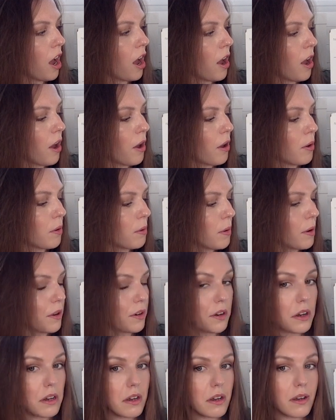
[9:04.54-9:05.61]
O,
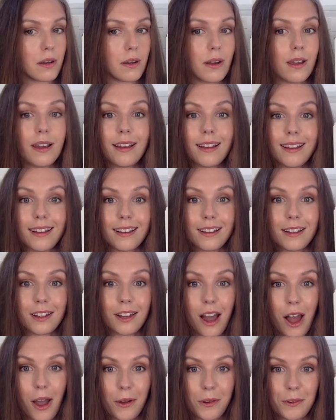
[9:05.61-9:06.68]
N,
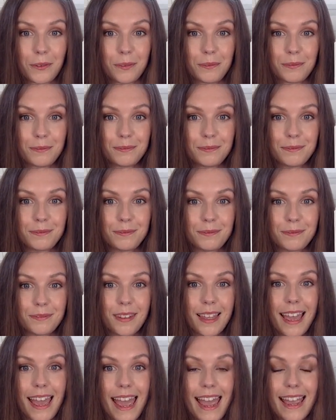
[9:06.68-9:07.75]
cone.
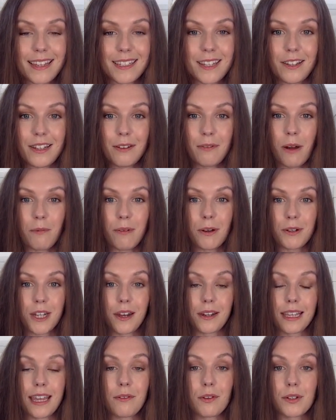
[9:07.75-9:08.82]
Excellent, you won. Well
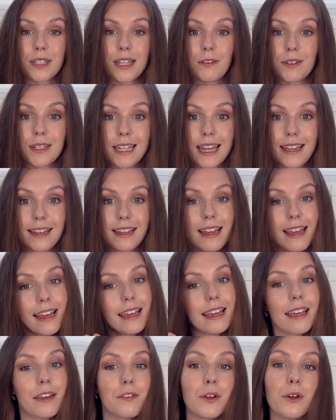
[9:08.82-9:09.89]
done. Give yourself a tick
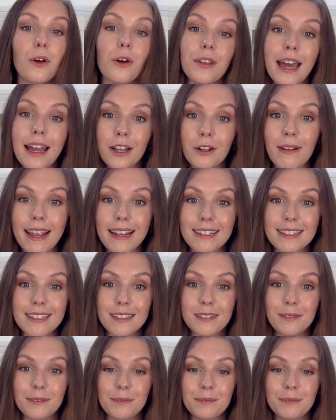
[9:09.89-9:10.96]
if you got that
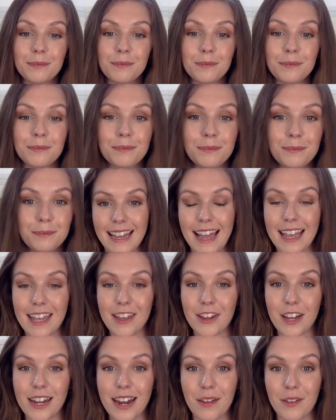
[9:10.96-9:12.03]
correct.
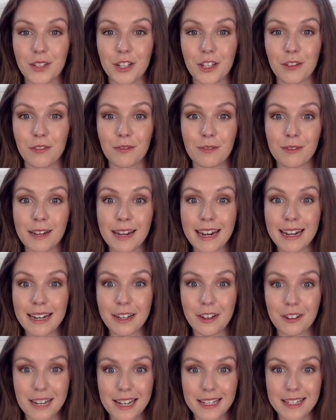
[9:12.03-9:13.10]
You're going to have to do really
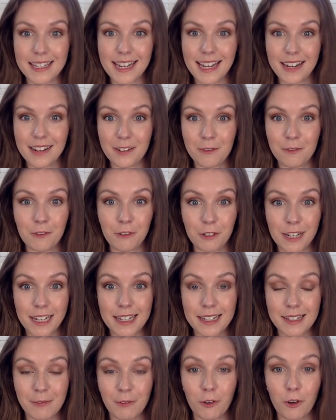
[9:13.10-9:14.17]
good listening for
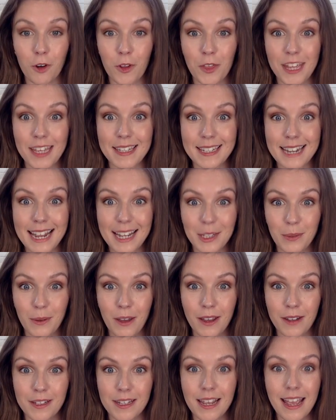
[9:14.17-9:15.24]
this next
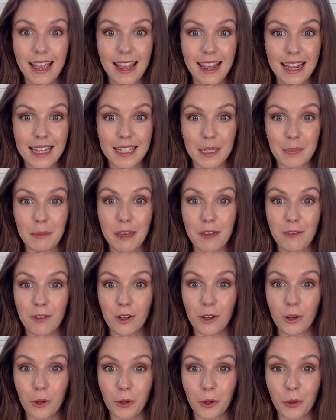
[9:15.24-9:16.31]
word. It's a bit of a
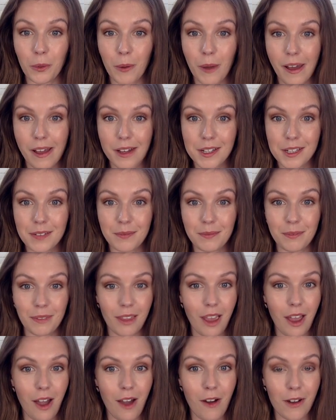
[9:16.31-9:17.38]
longer word.
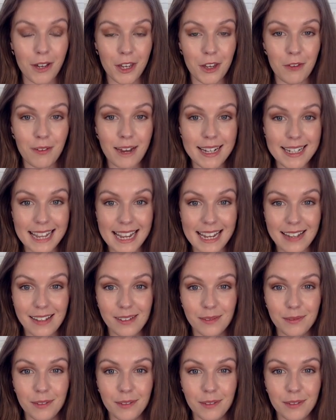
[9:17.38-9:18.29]
Are you ready?